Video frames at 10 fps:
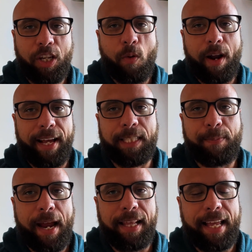So you want to
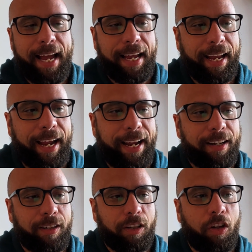expand that
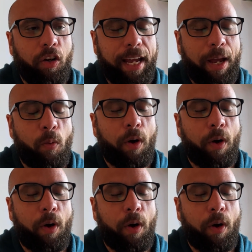and look at